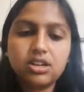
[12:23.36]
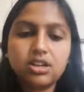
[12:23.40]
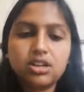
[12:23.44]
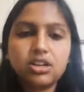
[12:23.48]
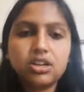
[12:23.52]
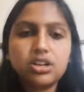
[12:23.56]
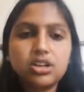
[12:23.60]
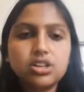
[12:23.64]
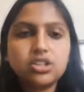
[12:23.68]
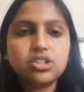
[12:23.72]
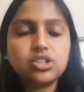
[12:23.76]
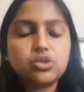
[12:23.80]

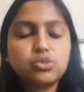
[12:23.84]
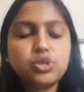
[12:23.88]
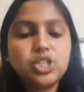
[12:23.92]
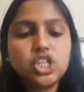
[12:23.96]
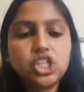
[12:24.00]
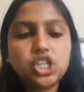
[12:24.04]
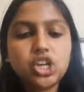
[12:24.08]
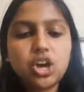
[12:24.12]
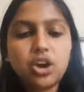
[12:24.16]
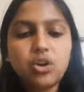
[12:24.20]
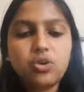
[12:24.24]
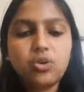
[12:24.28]
So we
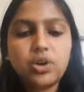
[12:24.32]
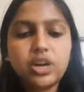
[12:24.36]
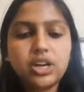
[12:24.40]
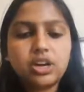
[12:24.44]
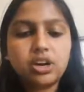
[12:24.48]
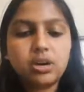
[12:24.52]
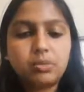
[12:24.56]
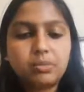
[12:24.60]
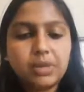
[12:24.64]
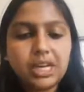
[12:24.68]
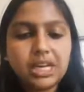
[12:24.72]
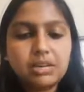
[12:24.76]
show in
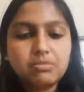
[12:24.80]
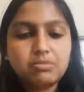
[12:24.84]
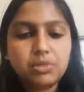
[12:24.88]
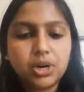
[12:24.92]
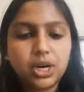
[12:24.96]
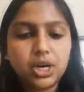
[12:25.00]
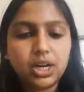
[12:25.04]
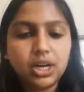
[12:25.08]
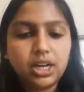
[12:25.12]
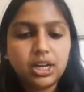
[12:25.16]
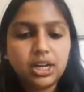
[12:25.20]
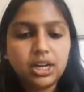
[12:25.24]
our
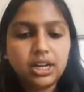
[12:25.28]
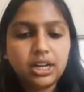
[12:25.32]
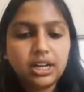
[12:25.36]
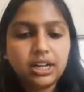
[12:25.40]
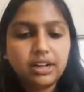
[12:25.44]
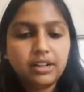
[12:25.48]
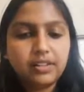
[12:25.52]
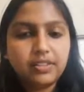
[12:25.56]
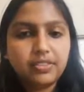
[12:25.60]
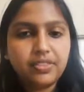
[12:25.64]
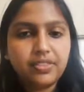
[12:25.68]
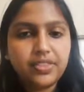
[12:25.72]
paper
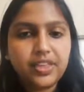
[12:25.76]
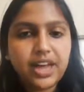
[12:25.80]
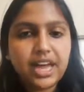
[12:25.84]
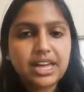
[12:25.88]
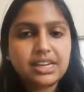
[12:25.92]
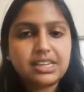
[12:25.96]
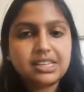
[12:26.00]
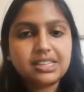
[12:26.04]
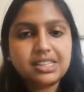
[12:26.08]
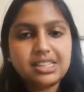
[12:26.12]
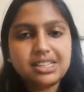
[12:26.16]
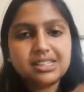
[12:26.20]

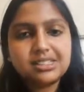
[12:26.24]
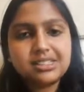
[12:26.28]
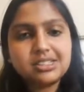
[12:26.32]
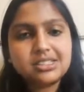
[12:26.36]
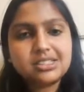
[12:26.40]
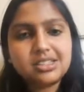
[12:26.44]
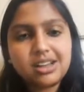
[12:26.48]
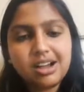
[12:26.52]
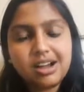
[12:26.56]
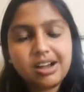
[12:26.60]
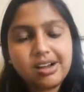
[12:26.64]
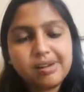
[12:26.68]
that
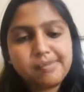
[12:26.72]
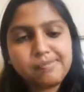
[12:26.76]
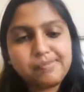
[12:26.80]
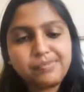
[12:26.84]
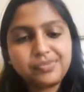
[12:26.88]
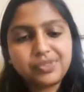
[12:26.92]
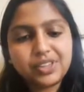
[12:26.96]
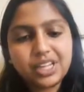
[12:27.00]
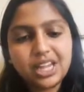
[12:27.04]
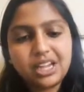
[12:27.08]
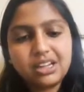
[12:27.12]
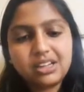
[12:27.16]
this
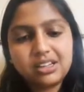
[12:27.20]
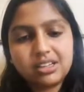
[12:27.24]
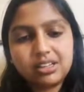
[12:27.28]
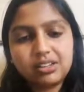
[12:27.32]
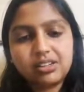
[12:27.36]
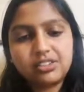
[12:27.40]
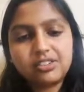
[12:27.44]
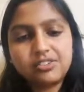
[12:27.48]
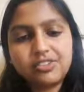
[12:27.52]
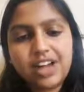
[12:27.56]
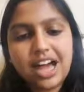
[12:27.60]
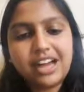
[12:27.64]

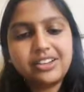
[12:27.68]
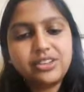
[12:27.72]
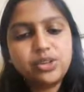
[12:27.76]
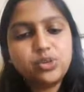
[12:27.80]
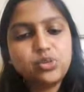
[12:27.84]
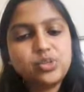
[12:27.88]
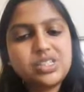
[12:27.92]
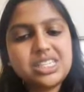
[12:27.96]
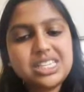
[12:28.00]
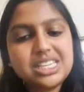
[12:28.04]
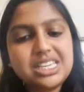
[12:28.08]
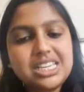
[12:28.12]

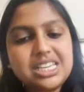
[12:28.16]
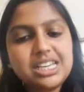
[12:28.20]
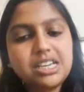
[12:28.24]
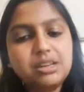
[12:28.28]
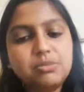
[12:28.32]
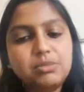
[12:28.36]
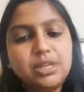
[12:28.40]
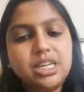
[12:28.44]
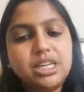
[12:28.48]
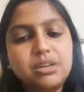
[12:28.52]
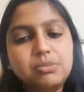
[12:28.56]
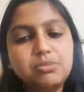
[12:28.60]
value t can
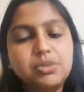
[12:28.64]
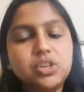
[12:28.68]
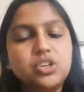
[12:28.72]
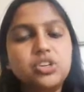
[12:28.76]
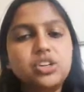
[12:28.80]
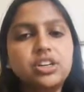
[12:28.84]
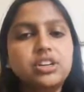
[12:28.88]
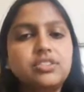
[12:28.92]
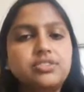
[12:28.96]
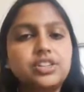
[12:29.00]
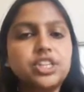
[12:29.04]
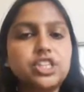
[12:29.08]
be
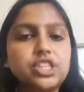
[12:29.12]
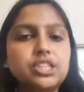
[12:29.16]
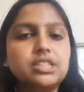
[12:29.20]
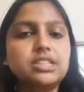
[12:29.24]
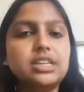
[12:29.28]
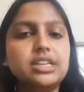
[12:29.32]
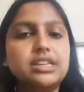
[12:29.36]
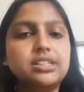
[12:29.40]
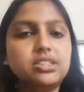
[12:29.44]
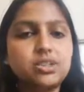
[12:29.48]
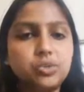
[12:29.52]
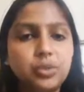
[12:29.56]
computed
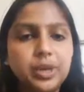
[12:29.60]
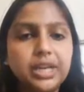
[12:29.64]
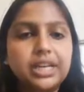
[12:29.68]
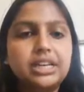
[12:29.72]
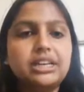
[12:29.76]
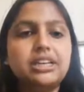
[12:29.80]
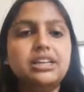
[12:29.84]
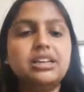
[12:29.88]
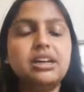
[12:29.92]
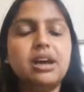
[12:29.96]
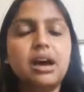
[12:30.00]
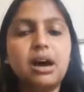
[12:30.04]
efficiently. So we
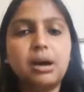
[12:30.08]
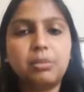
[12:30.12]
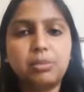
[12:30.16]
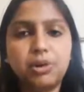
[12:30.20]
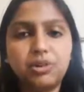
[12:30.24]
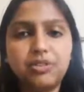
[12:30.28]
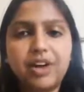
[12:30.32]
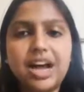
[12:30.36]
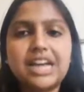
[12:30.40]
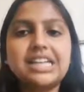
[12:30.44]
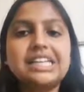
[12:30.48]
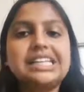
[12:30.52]

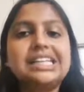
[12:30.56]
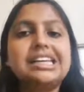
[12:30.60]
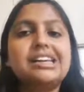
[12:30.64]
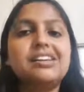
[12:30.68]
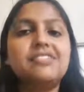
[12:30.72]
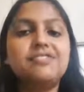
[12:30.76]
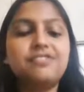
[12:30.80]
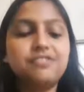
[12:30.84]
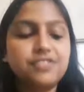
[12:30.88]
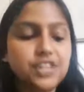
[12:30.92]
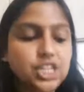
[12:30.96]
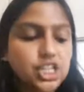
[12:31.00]
provide an
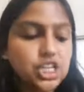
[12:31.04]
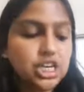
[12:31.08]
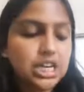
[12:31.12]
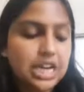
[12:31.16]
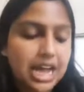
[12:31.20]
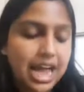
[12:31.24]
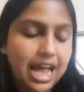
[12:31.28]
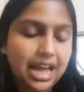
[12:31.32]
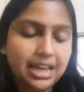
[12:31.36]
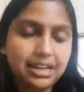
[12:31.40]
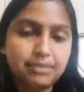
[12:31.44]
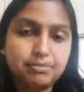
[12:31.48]
efficient
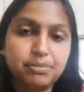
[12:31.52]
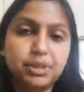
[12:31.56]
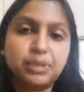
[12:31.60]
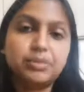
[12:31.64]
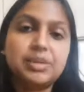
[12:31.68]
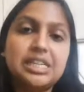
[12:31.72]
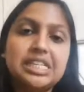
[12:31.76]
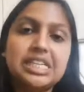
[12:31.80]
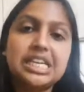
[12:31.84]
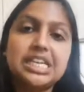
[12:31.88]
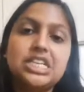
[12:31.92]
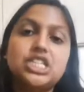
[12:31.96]

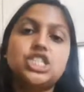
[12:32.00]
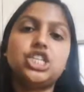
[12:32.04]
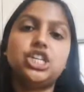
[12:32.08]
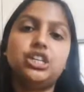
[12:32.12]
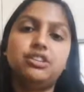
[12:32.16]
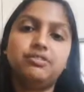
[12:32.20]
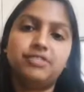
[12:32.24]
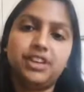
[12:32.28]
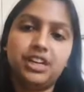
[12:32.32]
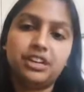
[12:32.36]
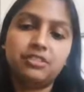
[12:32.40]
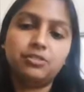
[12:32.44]
implementation
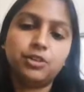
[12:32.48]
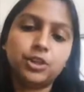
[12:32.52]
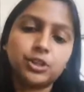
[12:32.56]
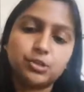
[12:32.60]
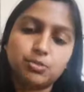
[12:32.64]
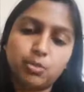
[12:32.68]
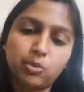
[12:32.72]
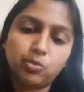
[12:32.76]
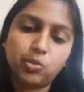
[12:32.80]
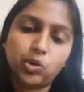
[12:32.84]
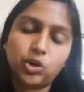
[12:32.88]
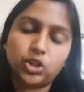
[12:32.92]
of inverse
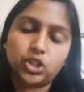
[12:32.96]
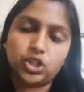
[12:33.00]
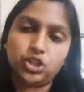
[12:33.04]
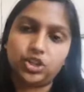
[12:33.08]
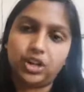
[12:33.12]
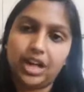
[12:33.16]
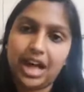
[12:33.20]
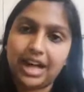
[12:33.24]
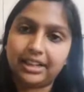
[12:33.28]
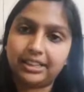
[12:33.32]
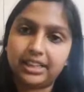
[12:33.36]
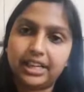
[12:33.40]

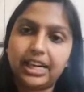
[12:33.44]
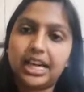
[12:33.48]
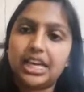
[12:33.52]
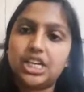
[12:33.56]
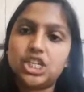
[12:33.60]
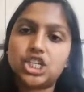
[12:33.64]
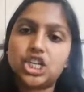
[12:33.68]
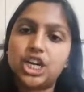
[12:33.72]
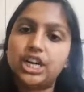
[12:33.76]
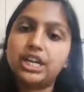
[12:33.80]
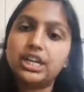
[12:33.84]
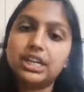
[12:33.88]
proportional
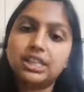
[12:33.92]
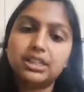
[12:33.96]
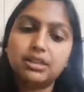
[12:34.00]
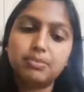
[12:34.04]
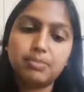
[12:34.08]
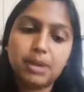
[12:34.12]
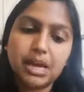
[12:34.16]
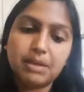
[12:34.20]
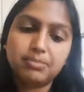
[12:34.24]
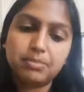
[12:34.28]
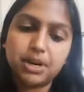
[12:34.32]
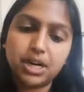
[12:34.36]
allocation in the
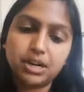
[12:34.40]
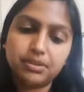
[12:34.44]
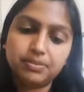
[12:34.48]
paper.